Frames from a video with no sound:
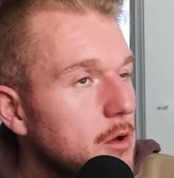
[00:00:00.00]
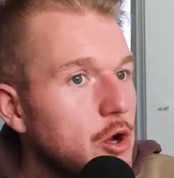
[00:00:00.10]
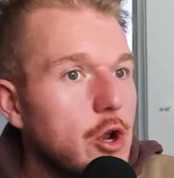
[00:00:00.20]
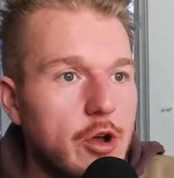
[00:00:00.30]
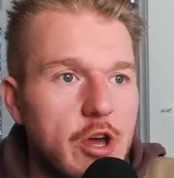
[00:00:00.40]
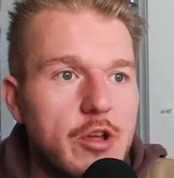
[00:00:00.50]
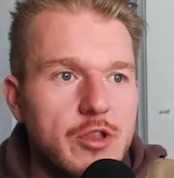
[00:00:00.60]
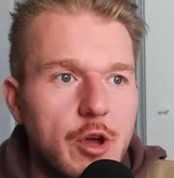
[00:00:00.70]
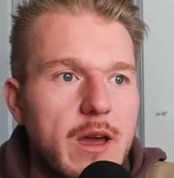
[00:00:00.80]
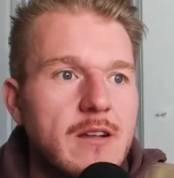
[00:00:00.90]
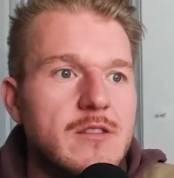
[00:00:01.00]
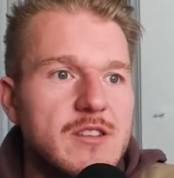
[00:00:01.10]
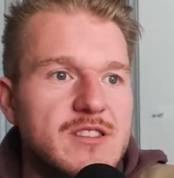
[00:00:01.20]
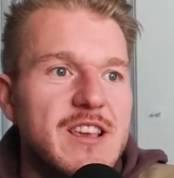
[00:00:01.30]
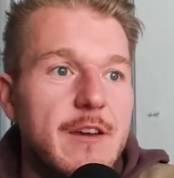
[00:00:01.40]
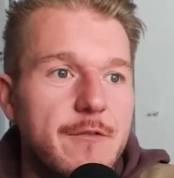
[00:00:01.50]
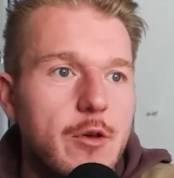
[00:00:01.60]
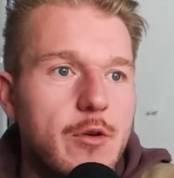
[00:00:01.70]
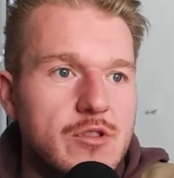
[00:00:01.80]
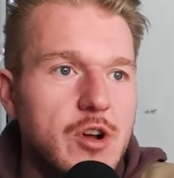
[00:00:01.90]
look at doing to see if
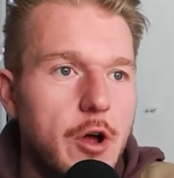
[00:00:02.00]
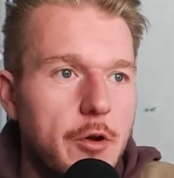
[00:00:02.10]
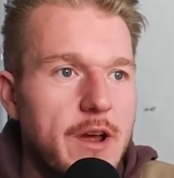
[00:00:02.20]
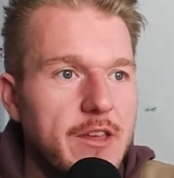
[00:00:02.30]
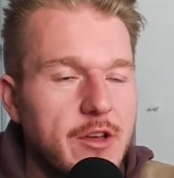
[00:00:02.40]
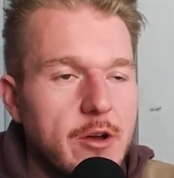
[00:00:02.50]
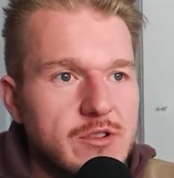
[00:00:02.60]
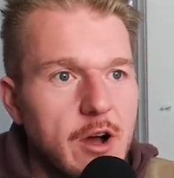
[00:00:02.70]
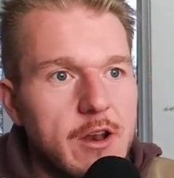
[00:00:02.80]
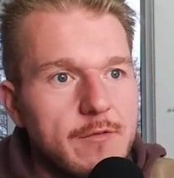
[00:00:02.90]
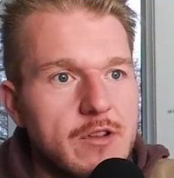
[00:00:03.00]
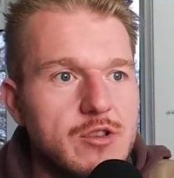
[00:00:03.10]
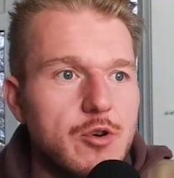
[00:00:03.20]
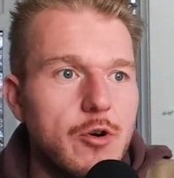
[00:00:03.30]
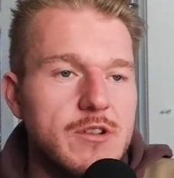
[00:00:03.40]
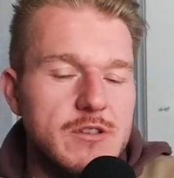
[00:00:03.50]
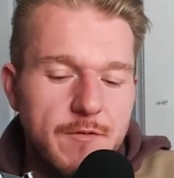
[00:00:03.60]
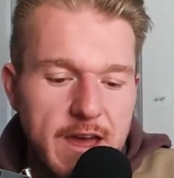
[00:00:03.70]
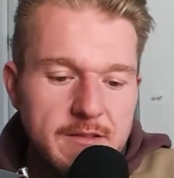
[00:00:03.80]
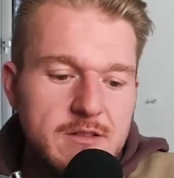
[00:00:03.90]
you can tolerate those kind of endurance
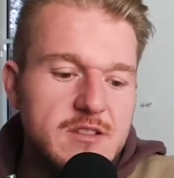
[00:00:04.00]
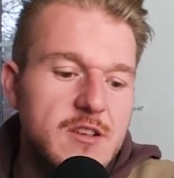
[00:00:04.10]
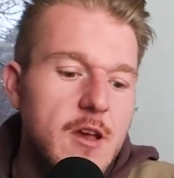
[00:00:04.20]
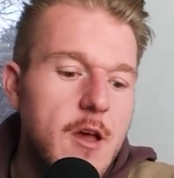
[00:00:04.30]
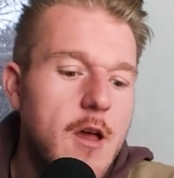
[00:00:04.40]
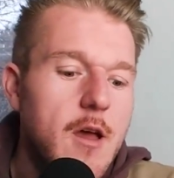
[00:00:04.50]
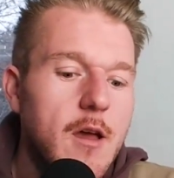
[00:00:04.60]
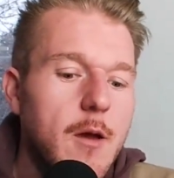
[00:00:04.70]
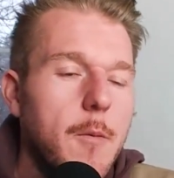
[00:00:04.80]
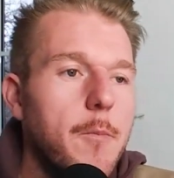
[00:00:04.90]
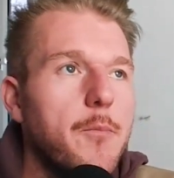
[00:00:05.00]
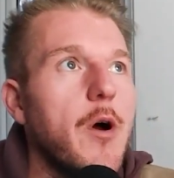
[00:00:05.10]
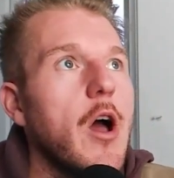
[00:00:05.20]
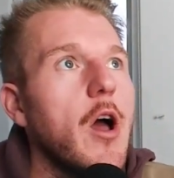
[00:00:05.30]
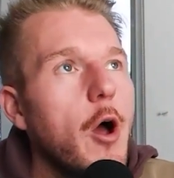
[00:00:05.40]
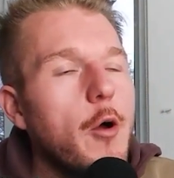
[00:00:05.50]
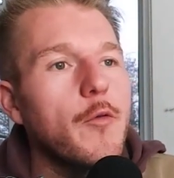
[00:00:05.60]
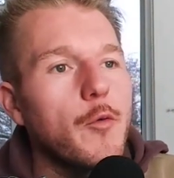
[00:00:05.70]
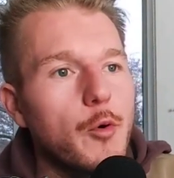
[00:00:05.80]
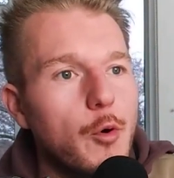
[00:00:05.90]
events. But
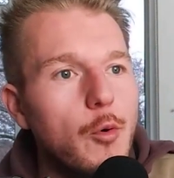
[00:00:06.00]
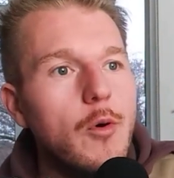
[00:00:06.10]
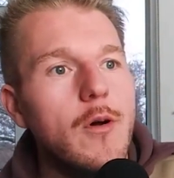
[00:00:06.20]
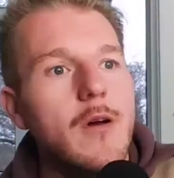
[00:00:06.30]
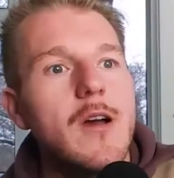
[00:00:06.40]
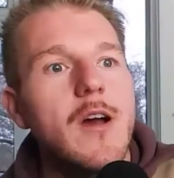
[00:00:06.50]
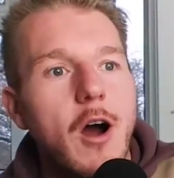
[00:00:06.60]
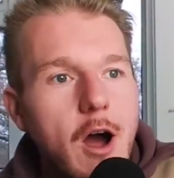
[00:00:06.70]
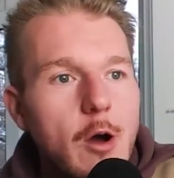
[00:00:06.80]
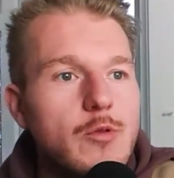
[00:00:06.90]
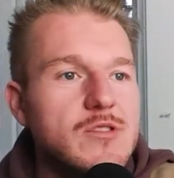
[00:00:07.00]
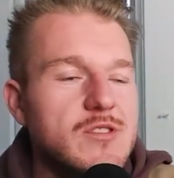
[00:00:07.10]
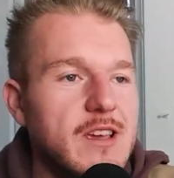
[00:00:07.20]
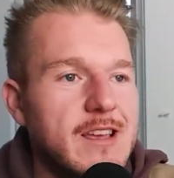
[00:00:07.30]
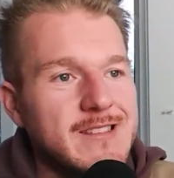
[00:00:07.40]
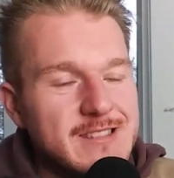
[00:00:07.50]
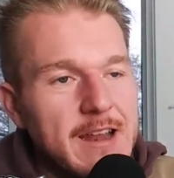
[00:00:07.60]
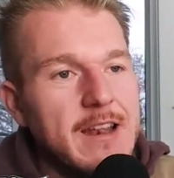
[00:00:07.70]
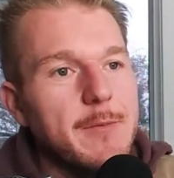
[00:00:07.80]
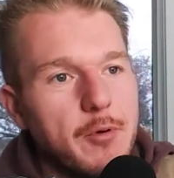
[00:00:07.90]
overall, I was
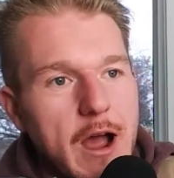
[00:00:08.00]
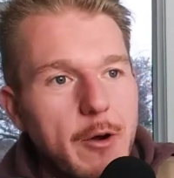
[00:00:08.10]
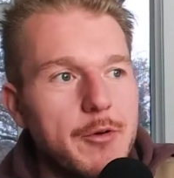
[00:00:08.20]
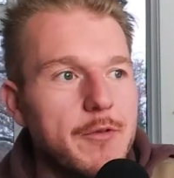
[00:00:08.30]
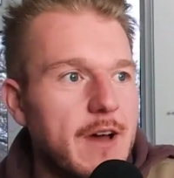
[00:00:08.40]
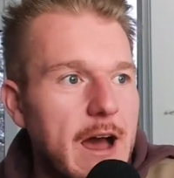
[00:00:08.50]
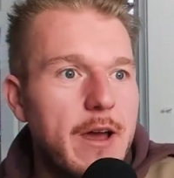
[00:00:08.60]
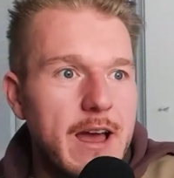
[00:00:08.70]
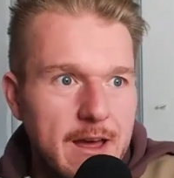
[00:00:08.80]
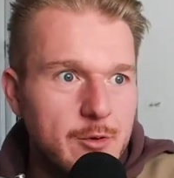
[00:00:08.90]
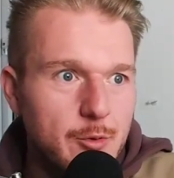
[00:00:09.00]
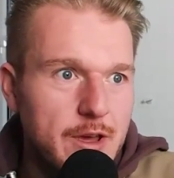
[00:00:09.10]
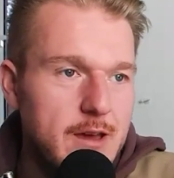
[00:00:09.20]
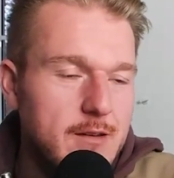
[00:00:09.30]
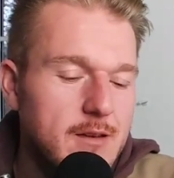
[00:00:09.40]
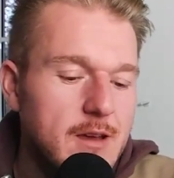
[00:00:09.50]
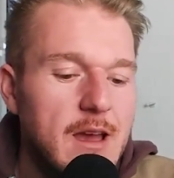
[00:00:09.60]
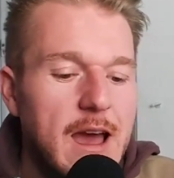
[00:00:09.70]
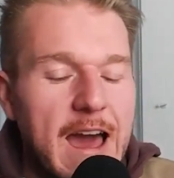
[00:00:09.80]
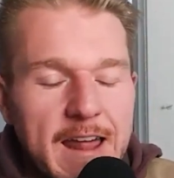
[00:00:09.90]
insanely proud of how I handled it.
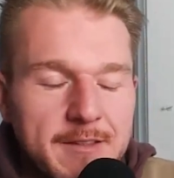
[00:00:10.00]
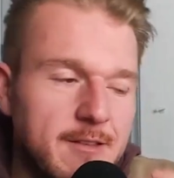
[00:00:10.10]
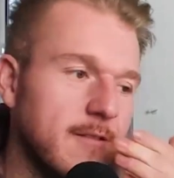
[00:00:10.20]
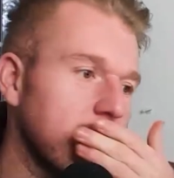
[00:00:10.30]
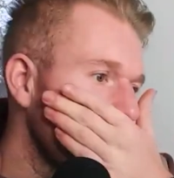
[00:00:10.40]
And